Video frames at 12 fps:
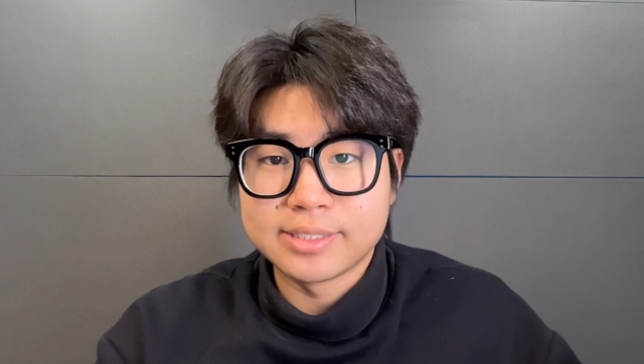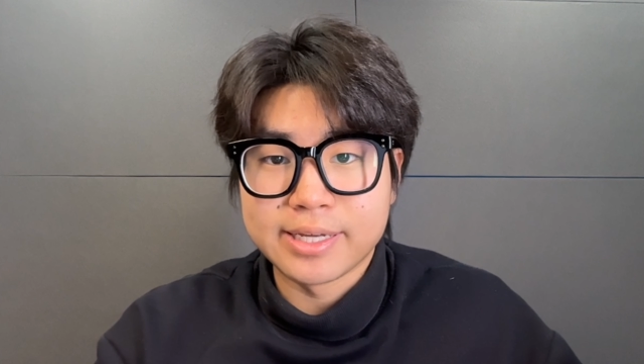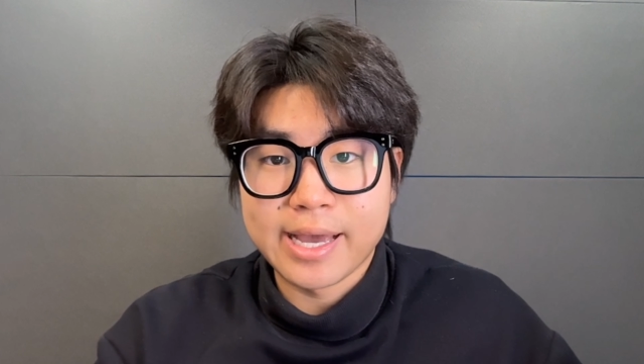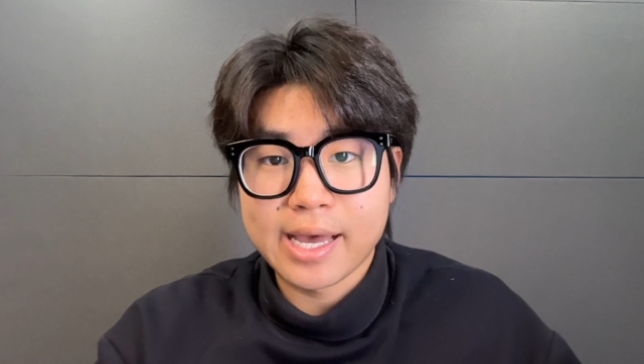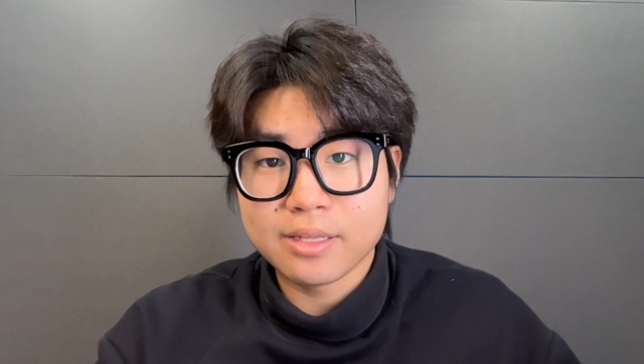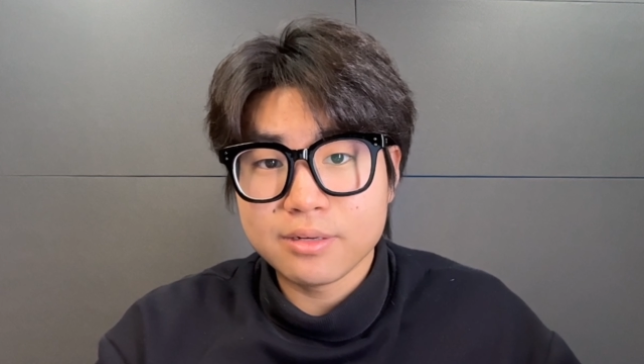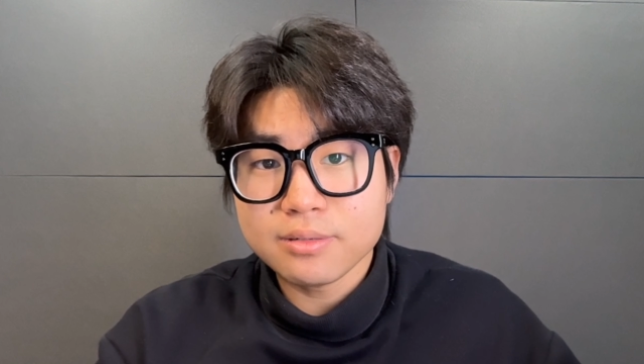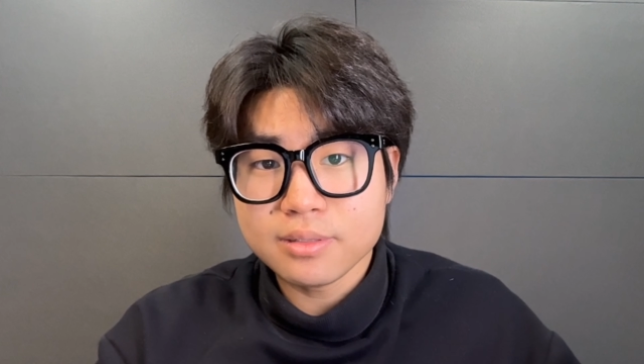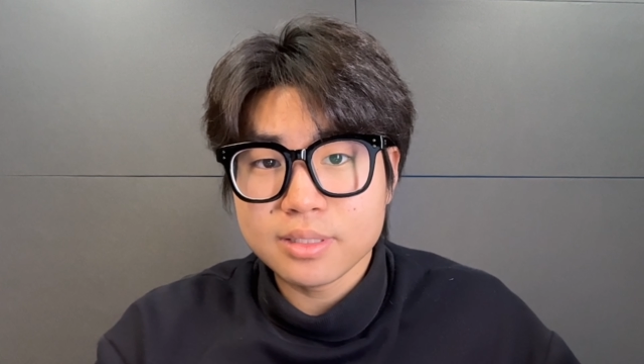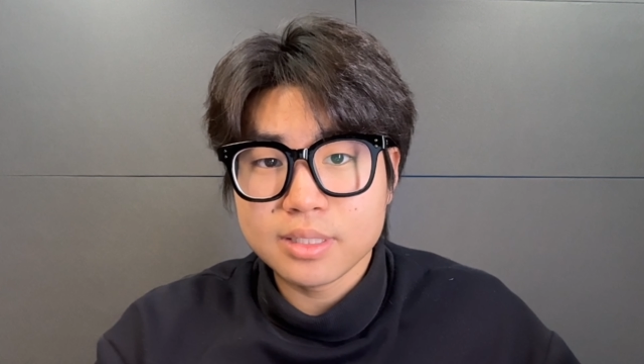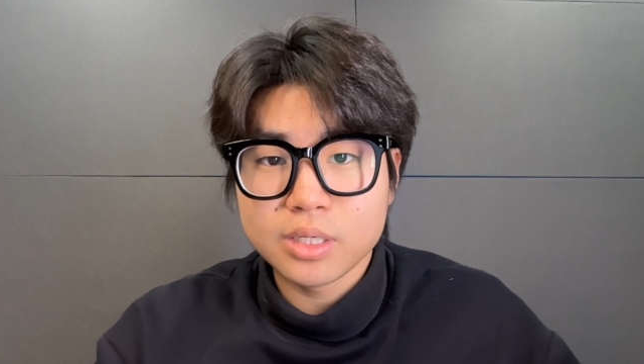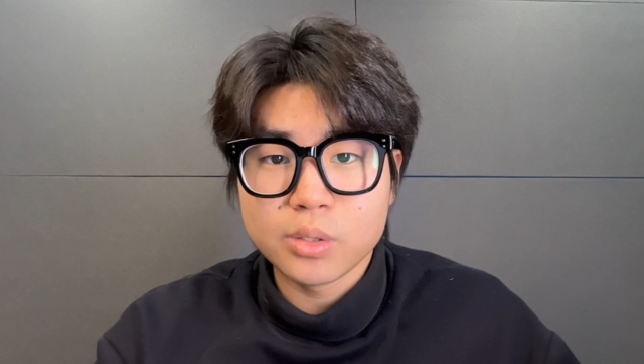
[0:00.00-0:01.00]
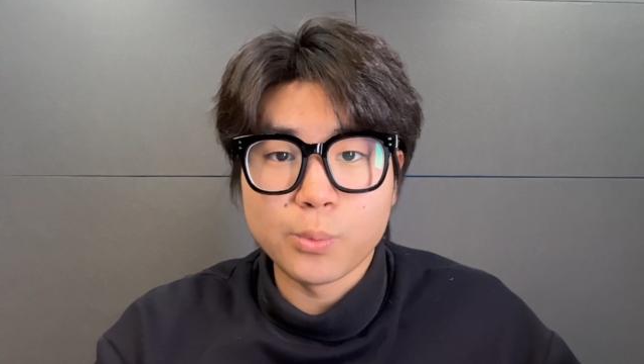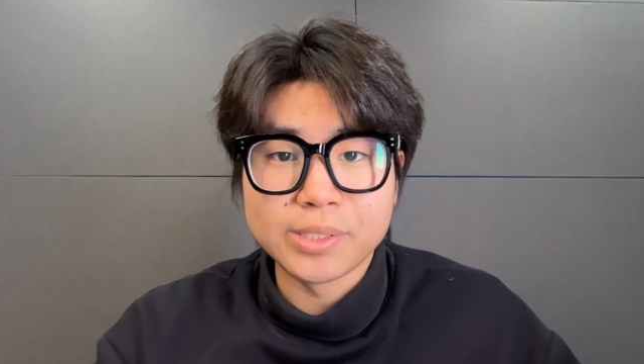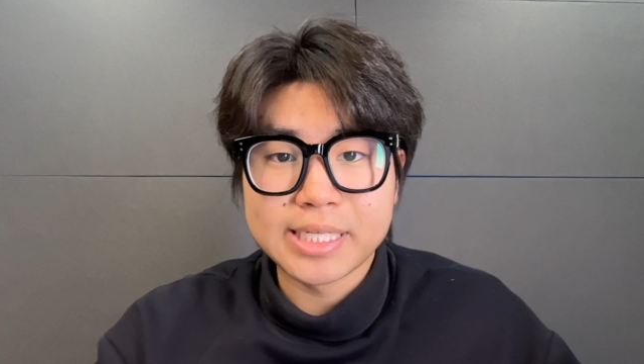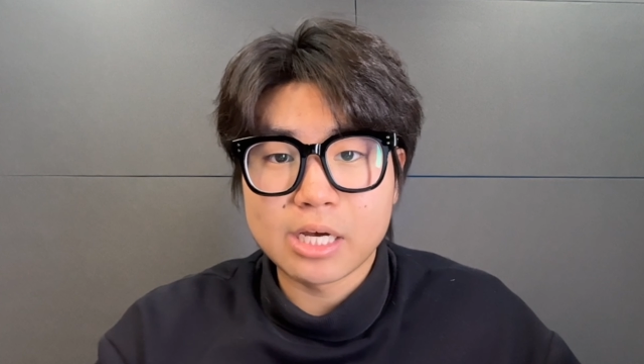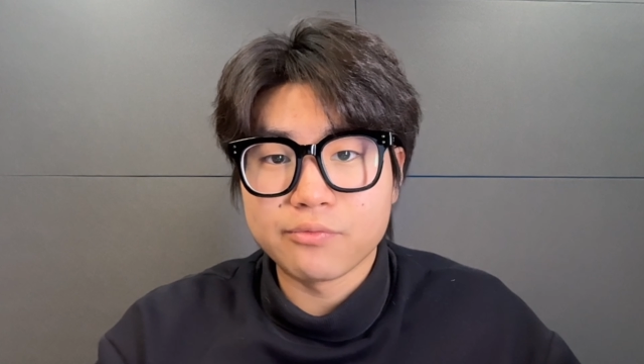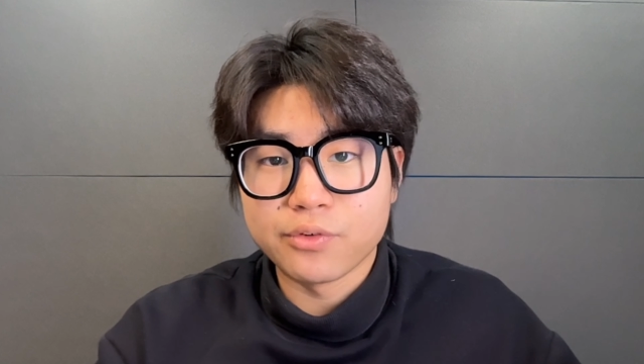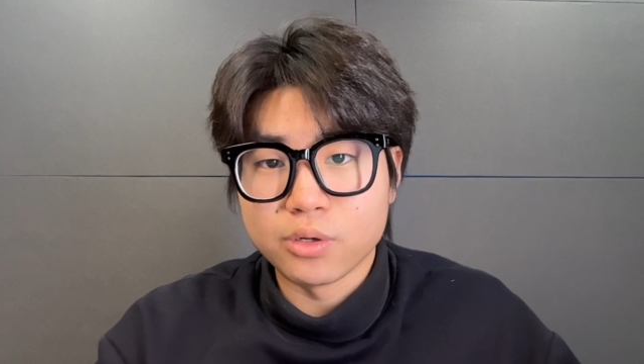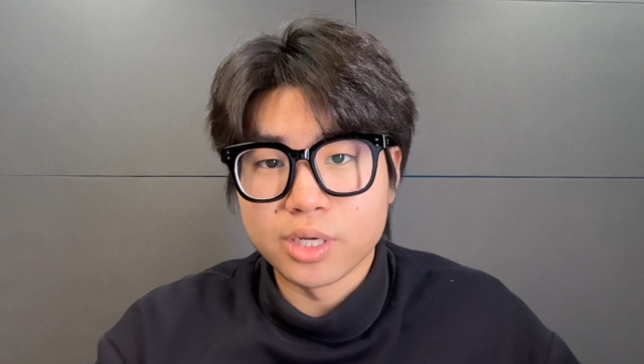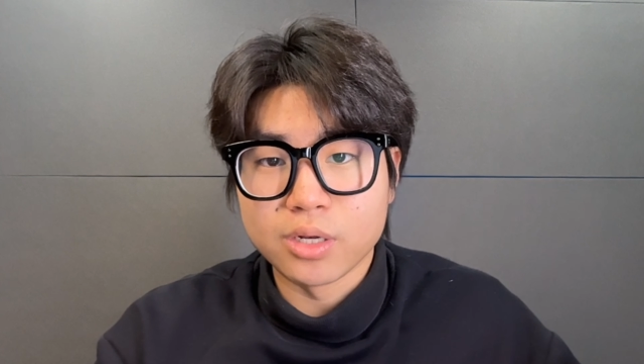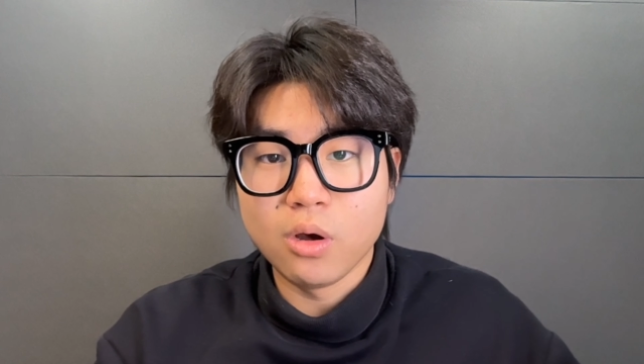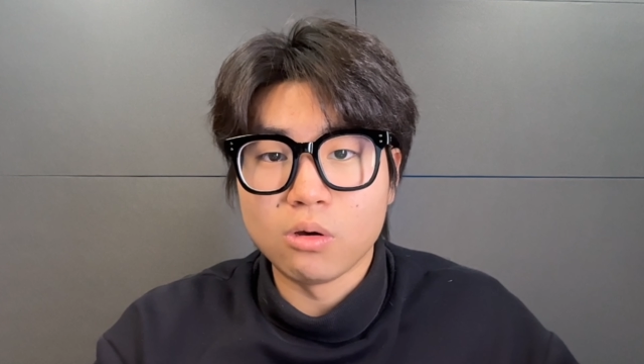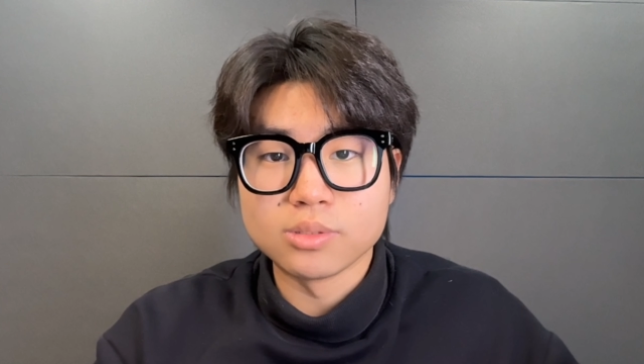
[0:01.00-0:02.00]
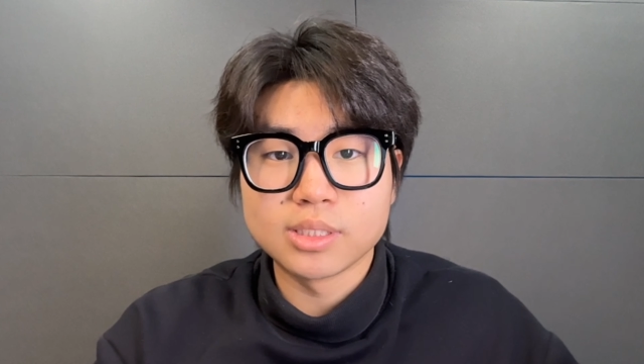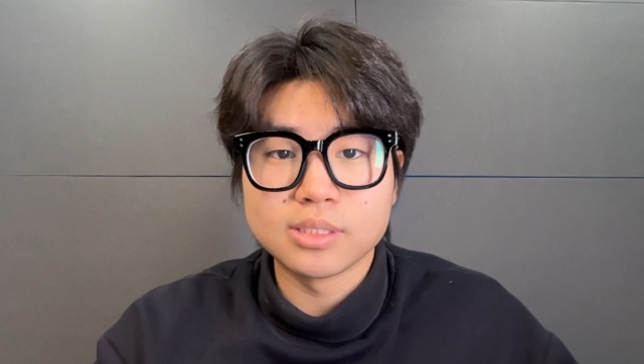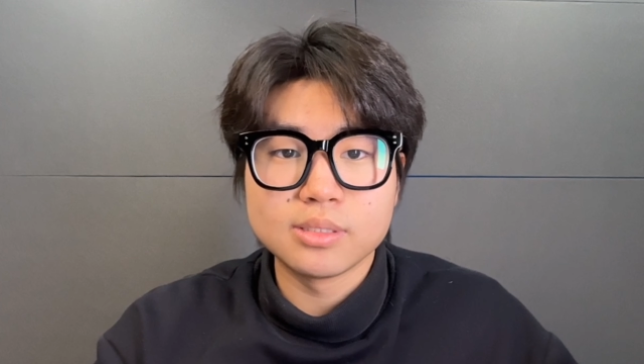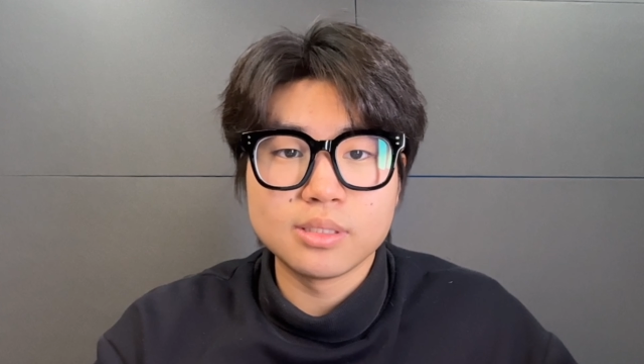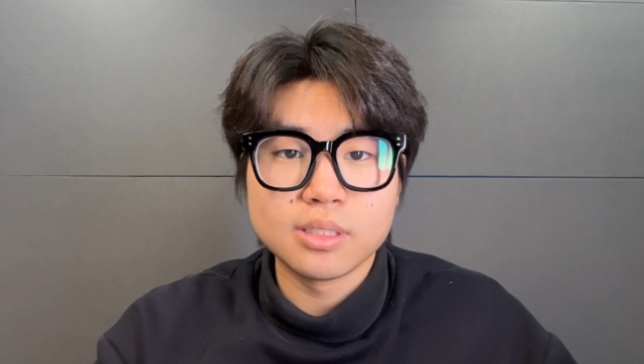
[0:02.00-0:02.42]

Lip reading: together without feeling lost.